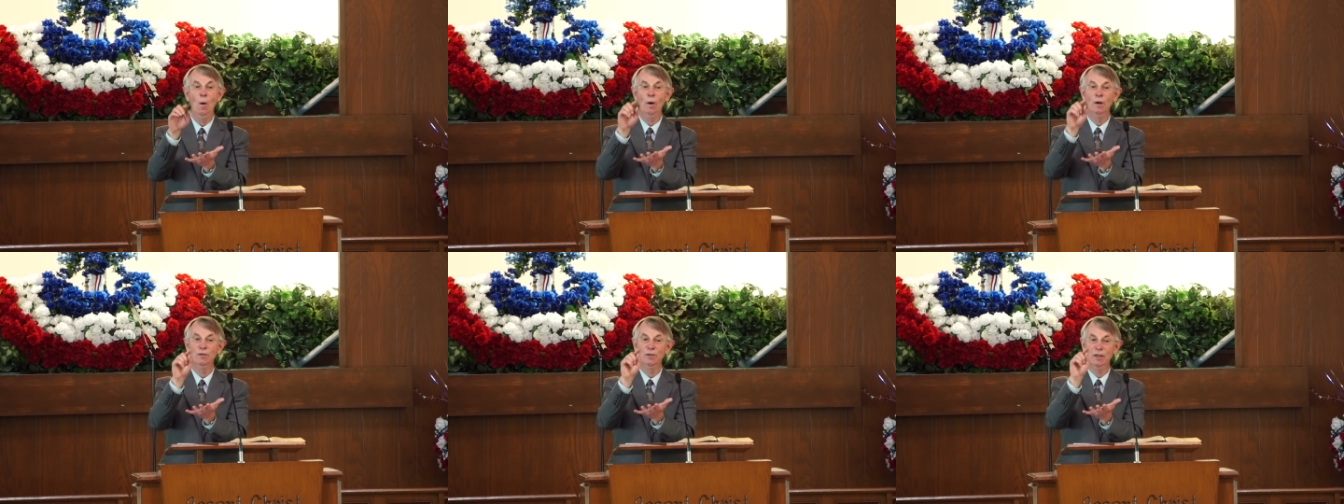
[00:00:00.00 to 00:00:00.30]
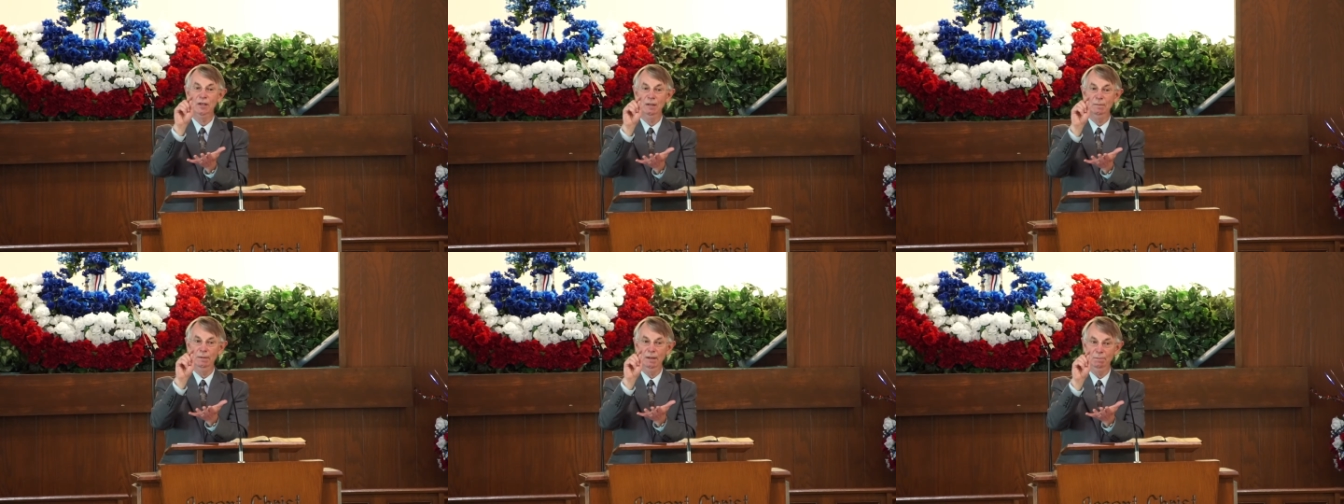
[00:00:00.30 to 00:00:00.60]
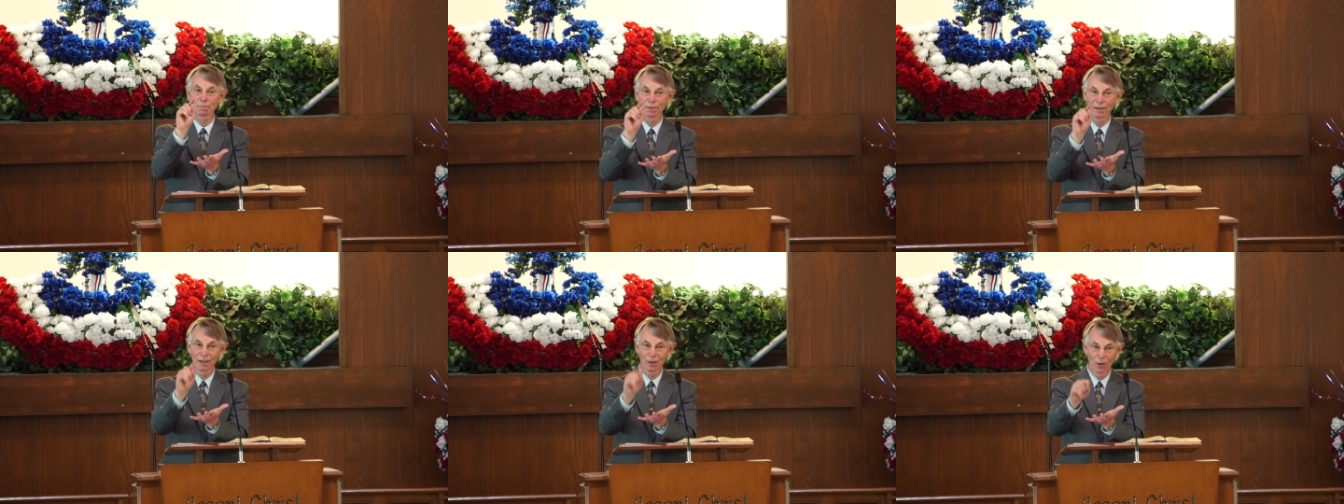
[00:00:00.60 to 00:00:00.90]
or it's going to
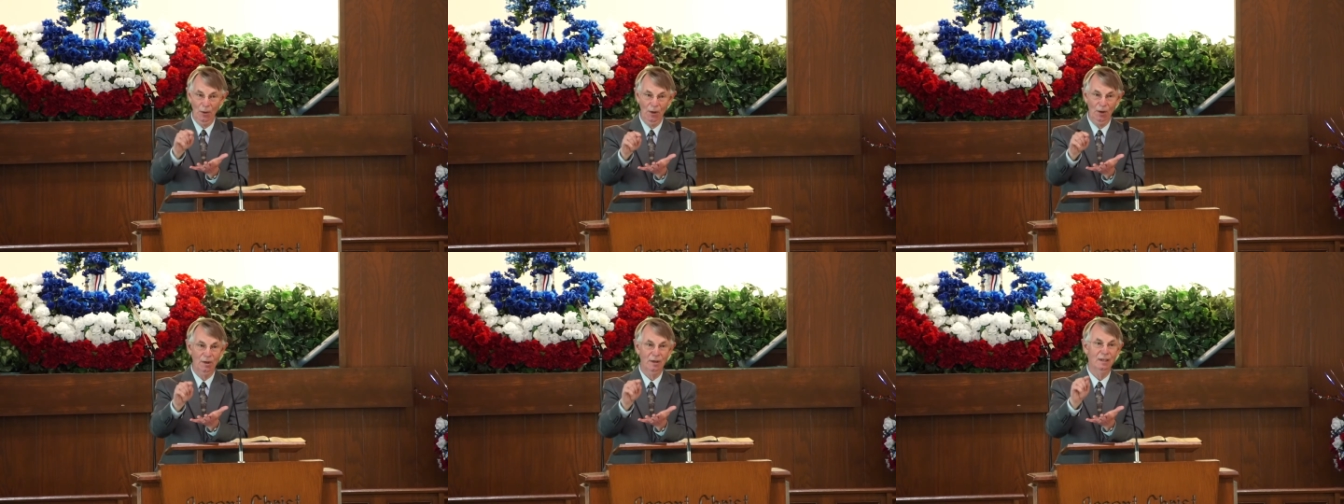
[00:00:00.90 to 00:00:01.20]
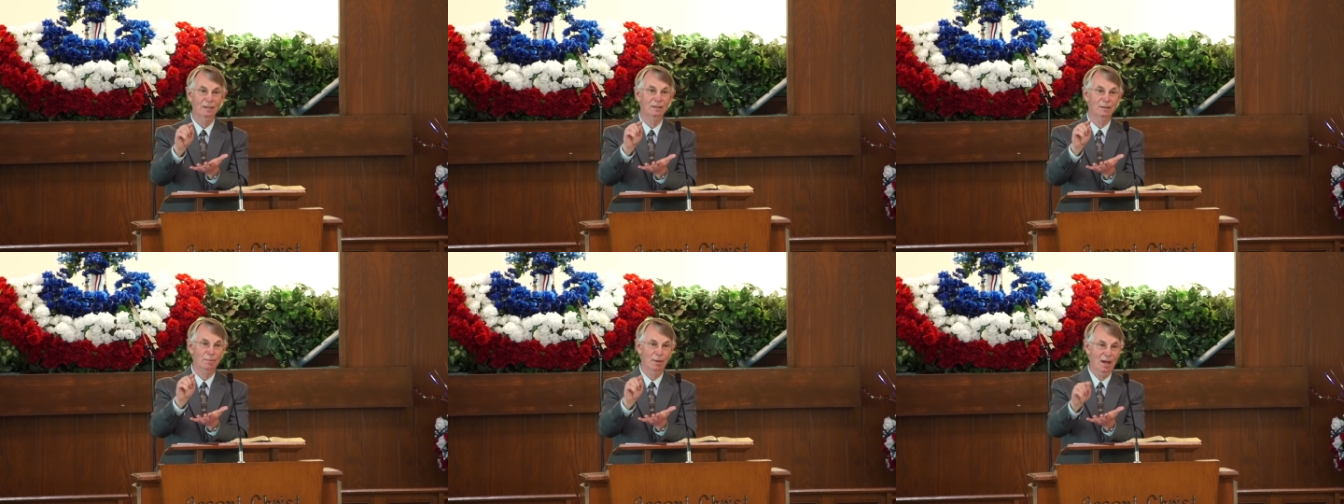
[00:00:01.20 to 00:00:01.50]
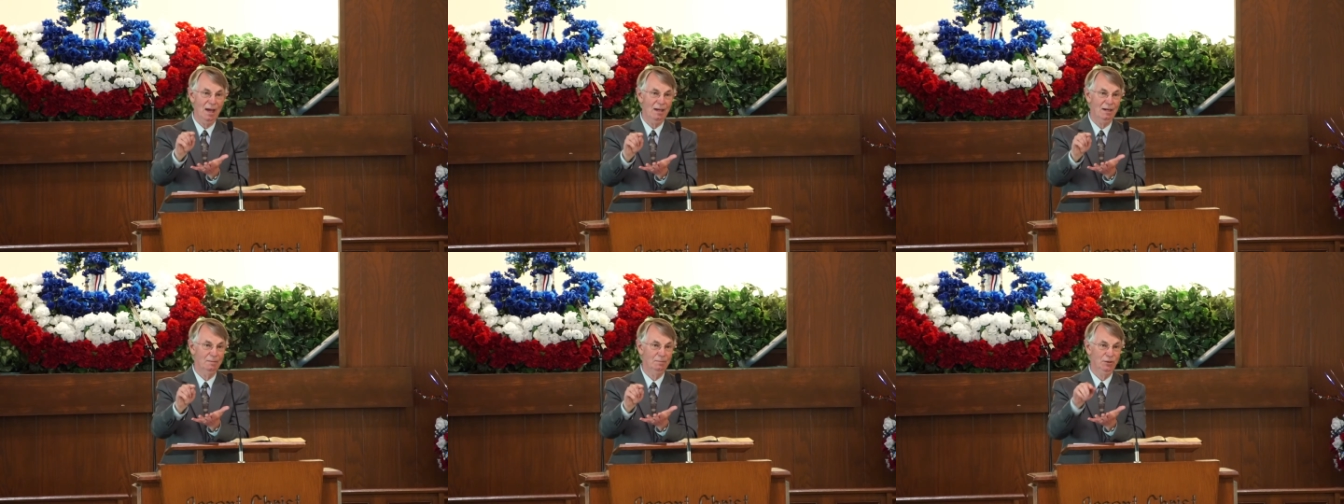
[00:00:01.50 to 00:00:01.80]
be big hurt at the
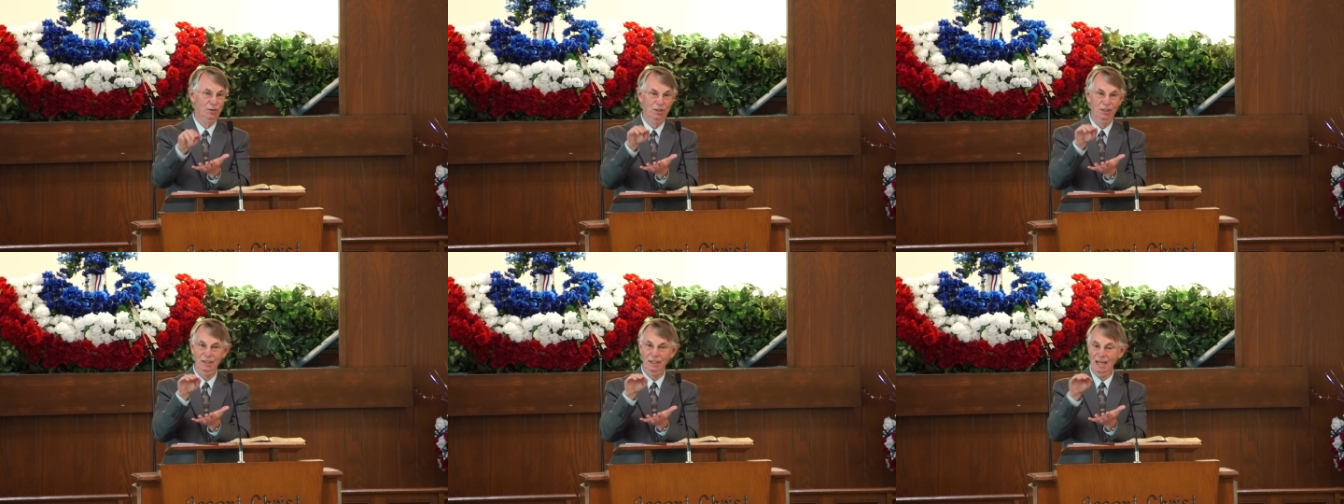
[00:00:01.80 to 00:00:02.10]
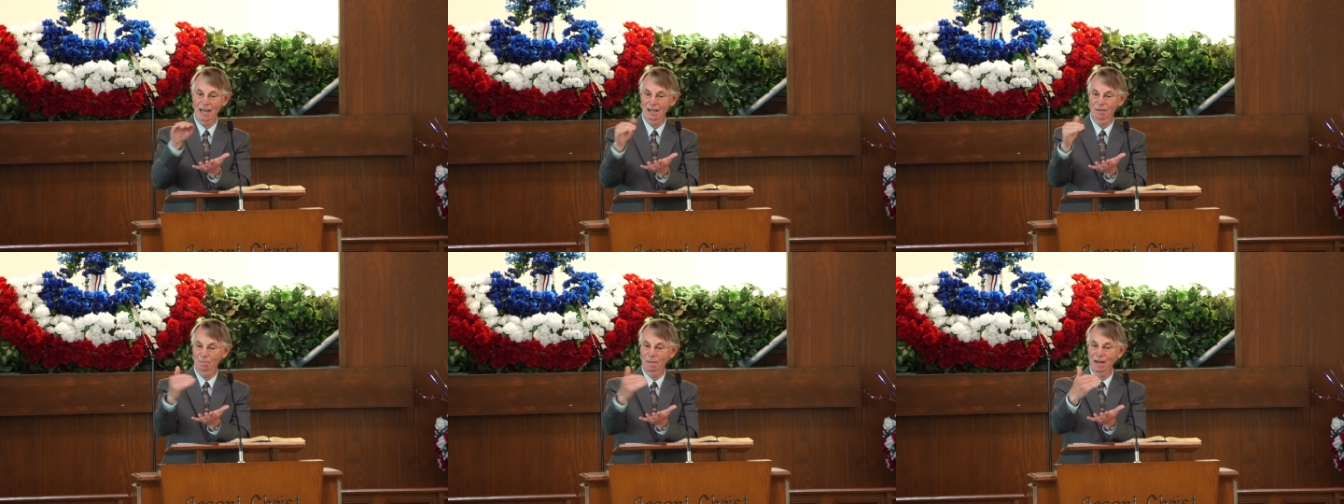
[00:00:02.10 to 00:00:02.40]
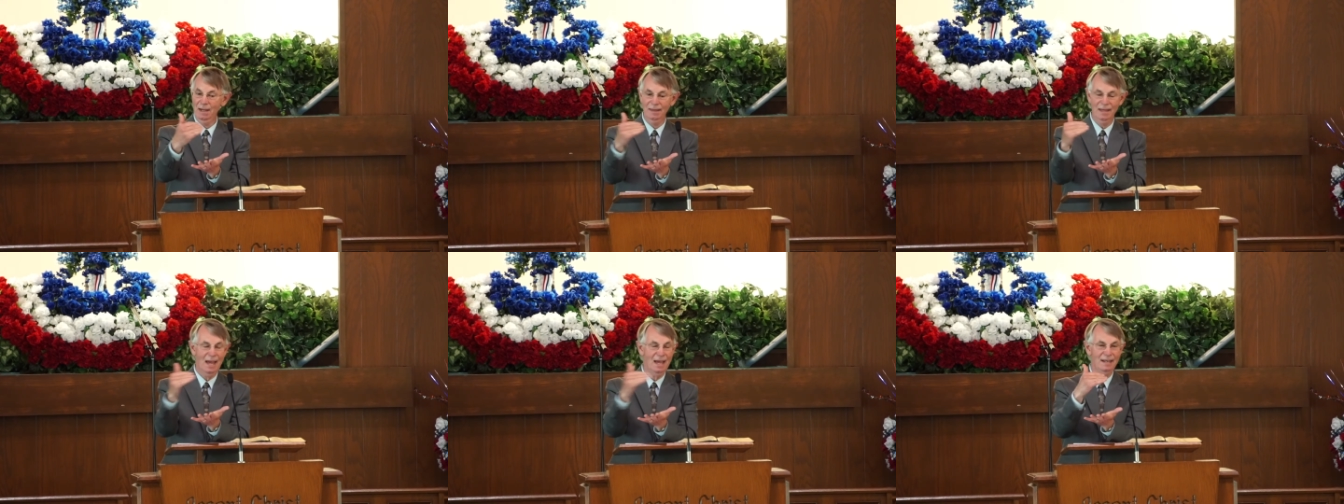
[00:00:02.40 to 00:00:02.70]
bottom. She can't
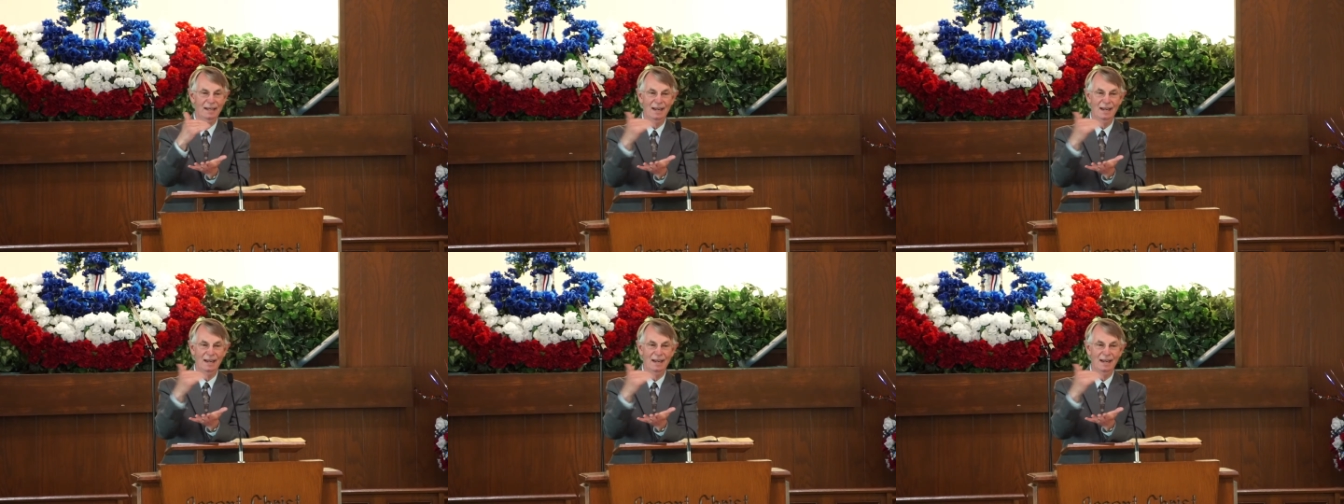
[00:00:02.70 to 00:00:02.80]
make that